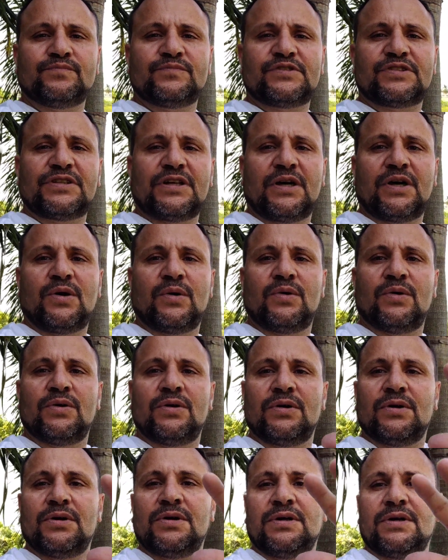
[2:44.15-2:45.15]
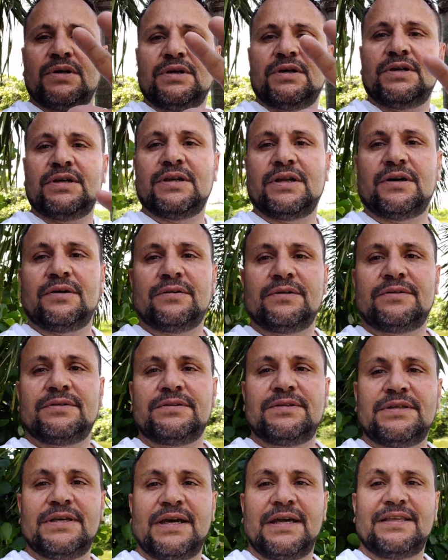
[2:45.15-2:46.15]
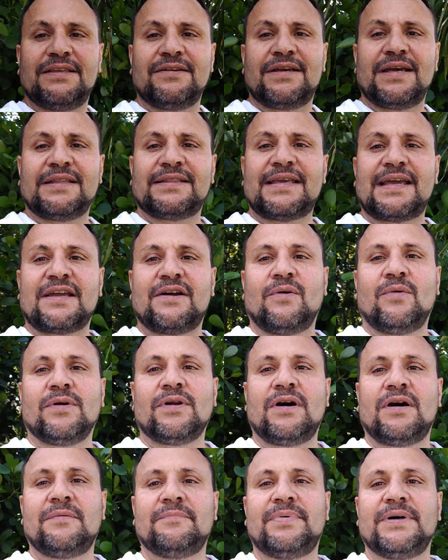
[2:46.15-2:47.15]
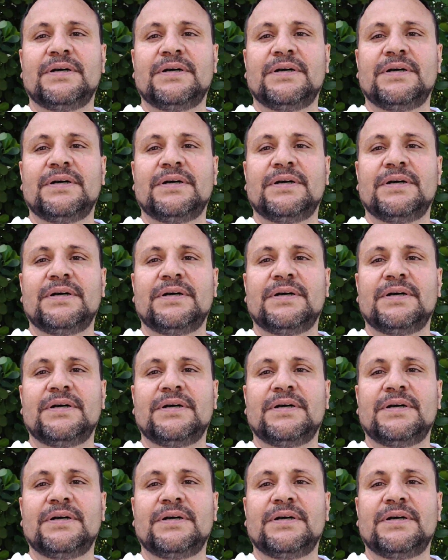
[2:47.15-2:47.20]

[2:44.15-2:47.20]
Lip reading: So you got that going on.